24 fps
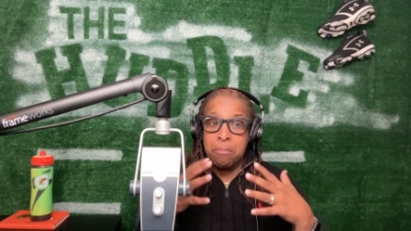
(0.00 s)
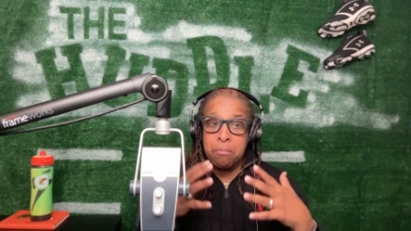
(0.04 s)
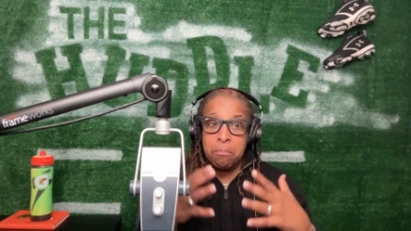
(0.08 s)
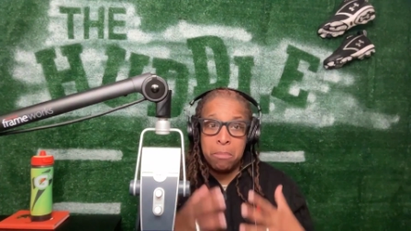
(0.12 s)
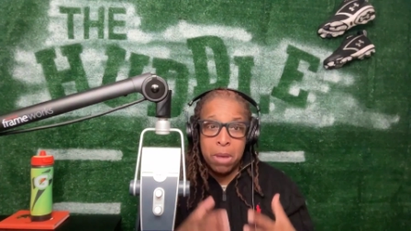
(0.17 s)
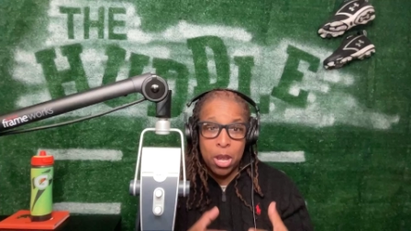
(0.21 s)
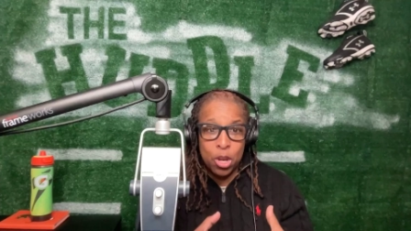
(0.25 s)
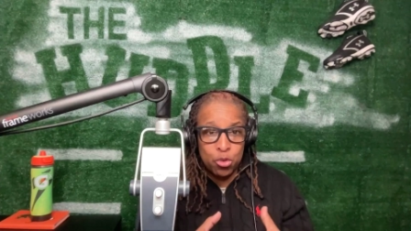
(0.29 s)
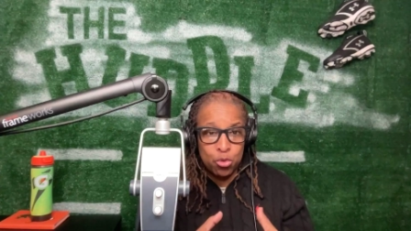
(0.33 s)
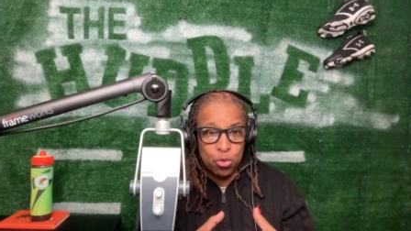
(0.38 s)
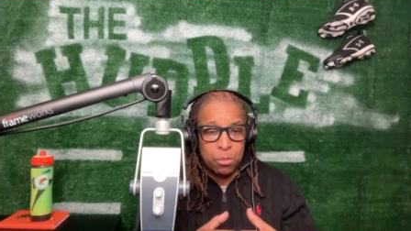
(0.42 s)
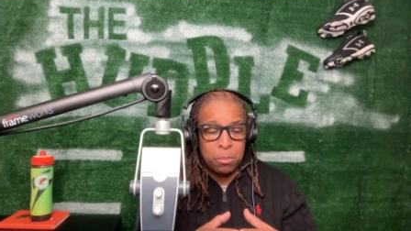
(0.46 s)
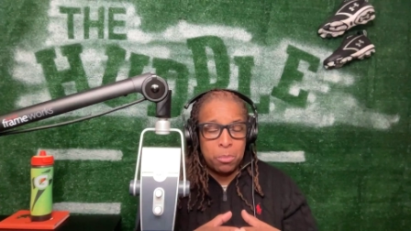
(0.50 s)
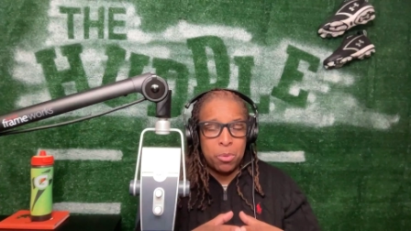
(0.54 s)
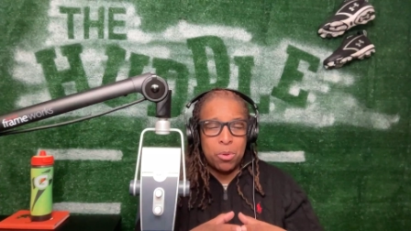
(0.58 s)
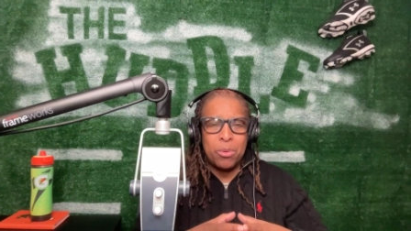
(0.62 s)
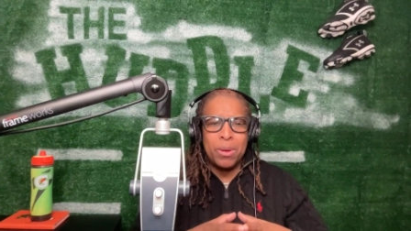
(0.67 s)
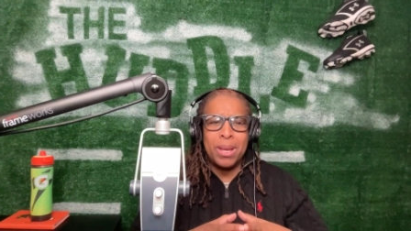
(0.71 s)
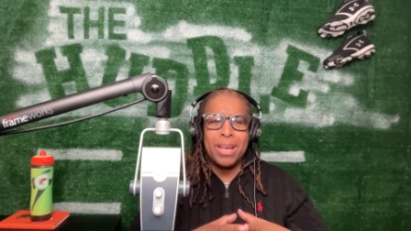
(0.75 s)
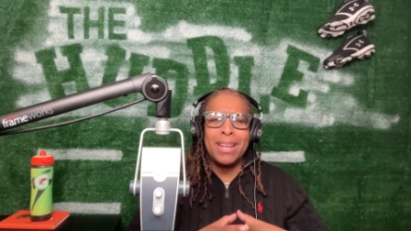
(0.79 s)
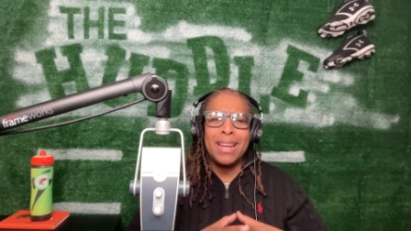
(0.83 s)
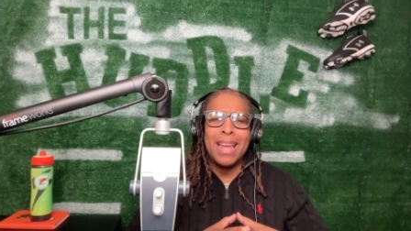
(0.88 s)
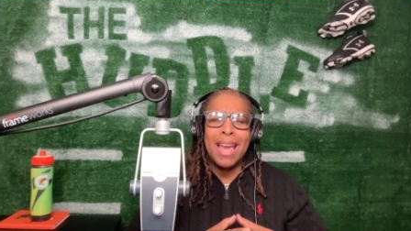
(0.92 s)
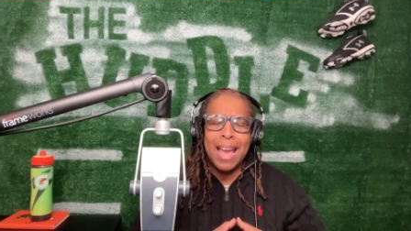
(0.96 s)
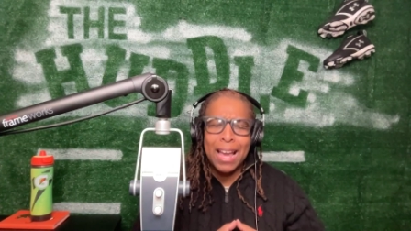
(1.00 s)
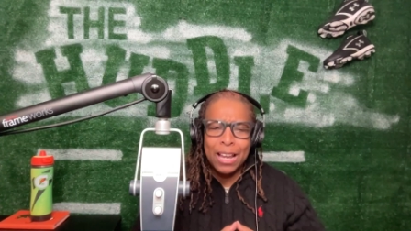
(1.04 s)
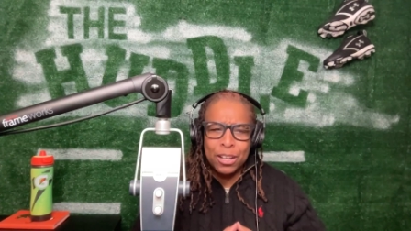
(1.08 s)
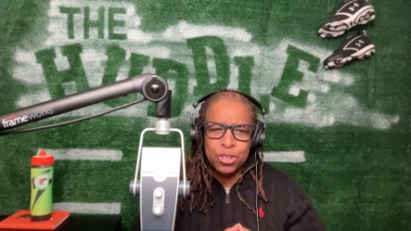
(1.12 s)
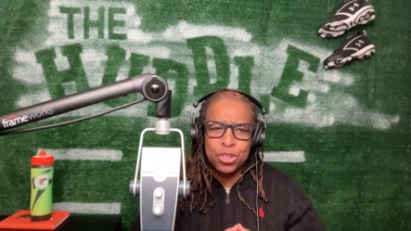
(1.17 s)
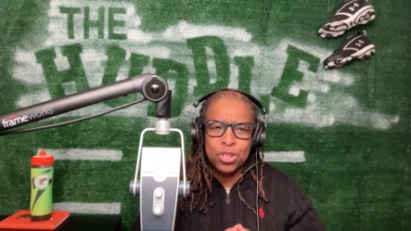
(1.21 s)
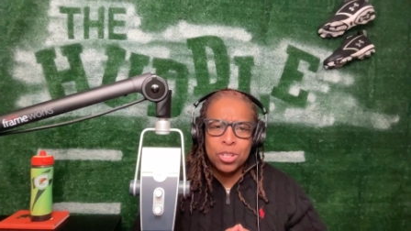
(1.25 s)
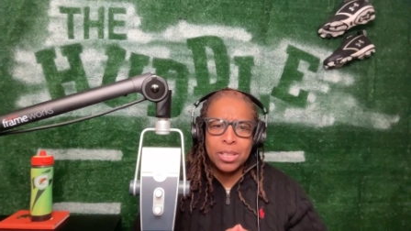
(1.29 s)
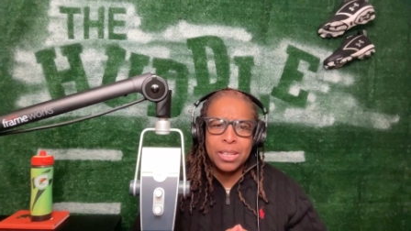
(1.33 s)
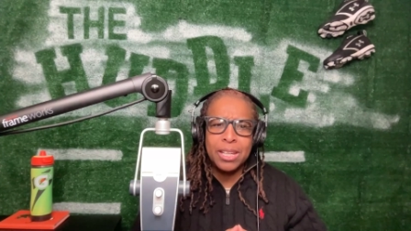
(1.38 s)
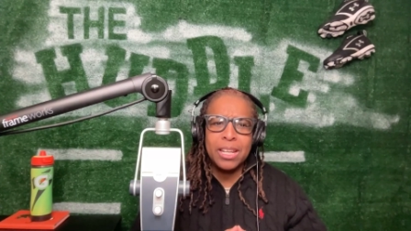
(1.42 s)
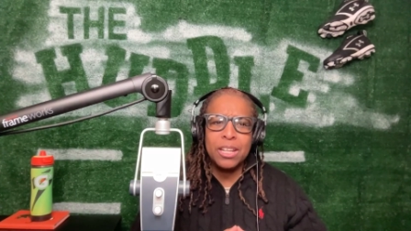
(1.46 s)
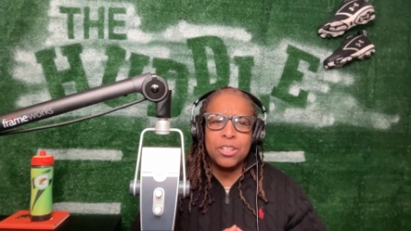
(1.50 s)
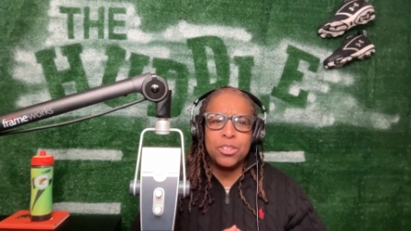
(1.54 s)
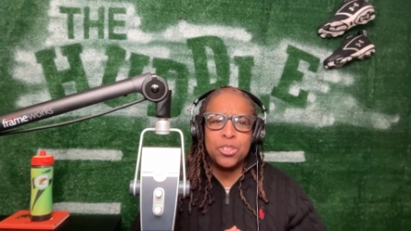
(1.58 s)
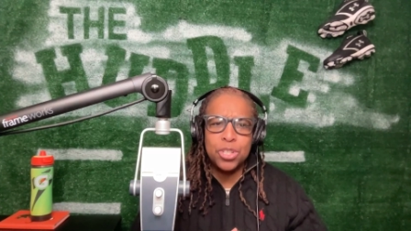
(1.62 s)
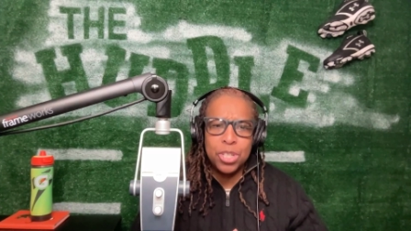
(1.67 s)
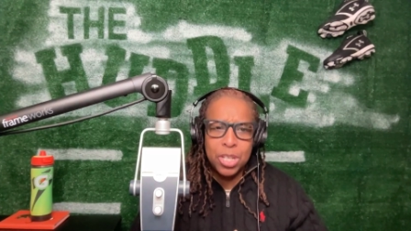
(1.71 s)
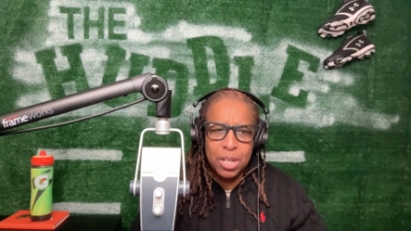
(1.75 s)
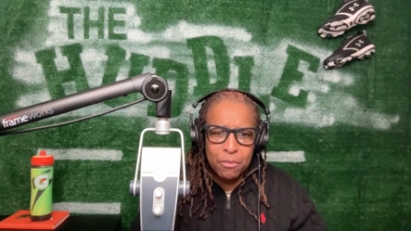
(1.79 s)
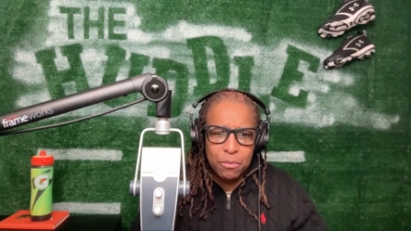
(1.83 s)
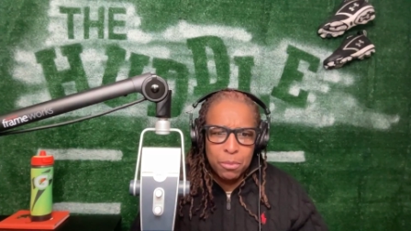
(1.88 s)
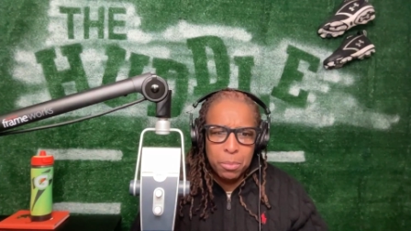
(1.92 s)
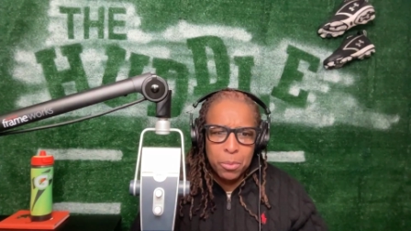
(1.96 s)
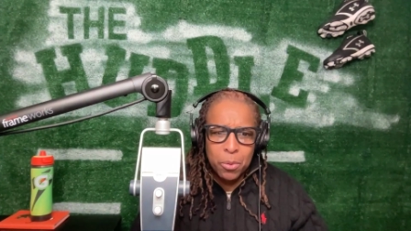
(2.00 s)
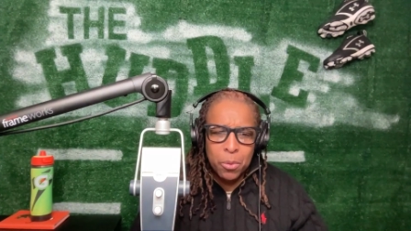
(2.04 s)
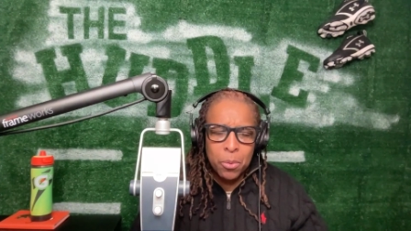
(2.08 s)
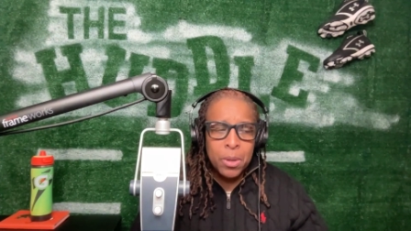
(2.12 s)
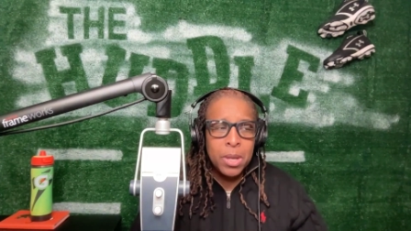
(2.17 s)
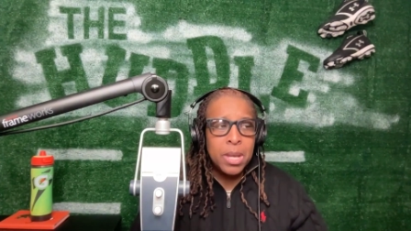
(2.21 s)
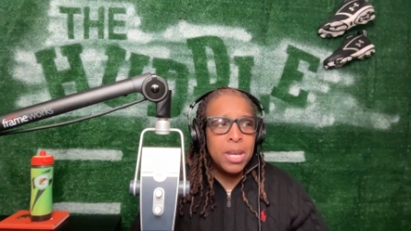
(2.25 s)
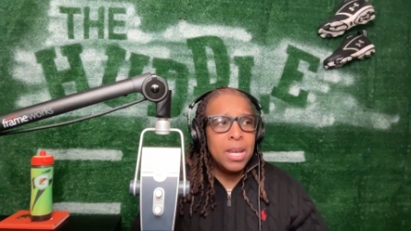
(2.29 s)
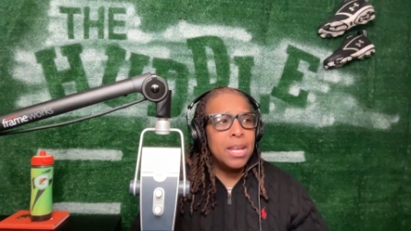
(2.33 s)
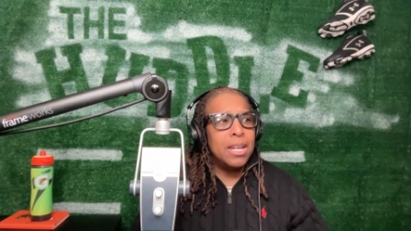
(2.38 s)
measurable and actually achievable.